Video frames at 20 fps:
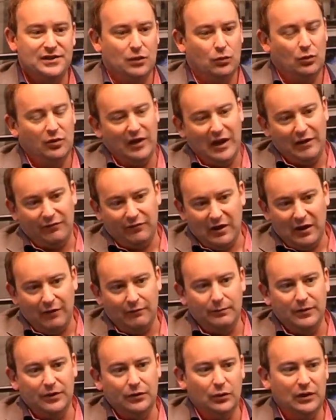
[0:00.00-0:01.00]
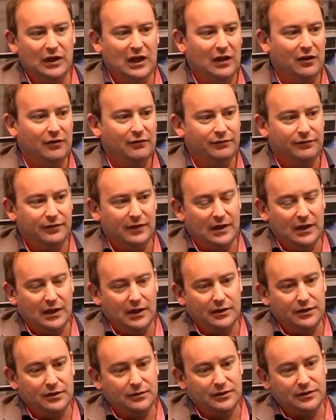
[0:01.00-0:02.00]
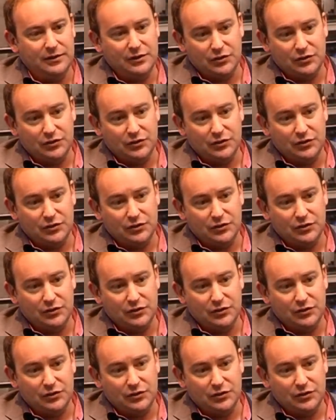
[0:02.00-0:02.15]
So we have government, we have